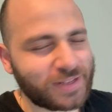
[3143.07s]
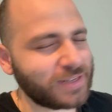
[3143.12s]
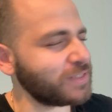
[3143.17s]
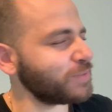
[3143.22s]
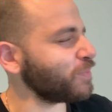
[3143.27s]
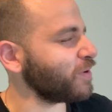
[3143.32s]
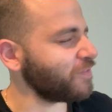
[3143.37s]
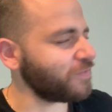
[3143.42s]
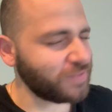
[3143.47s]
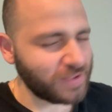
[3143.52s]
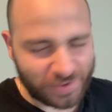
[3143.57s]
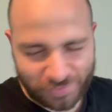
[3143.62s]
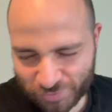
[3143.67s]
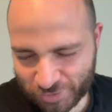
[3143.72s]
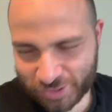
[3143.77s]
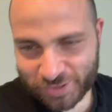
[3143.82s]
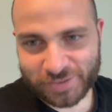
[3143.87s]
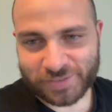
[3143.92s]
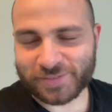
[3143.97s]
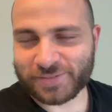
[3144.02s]
It's my
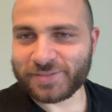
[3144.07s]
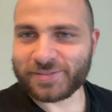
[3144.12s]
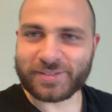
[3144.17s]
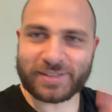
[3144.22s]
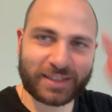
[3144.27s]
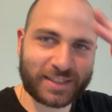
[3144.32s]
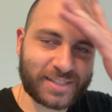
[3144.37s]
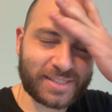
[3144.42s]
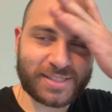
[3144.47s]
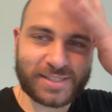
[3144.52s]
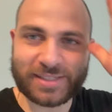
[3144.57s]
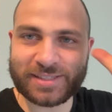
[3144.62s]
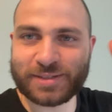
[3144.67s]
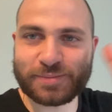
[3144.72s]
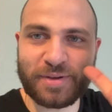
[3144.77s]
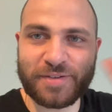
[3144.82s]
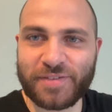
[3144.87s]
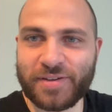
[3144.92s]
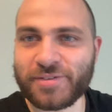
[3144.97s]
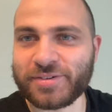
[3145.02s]
favorite, it's
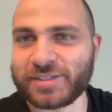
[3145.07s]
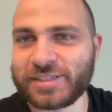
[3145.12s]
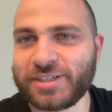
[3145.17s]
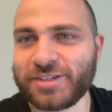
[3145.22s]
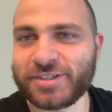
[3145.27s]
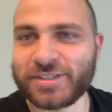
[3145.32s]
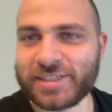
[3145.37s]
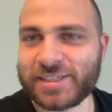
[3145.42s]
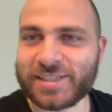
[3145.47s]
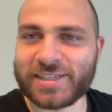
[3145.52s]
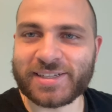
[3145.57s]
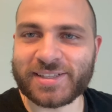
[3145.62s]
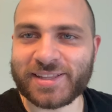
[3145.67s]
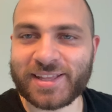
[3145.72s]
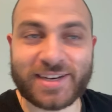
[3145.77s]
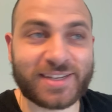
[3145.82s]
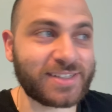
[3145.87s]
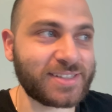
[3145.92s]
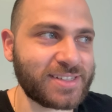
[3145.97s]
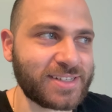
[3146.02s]
my favorite Tyranid kit that
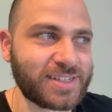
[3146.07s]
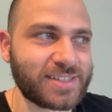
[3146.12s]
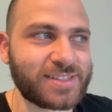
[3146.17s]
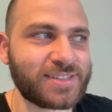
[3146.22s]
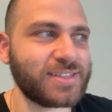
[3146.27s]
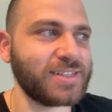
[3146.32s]
exists.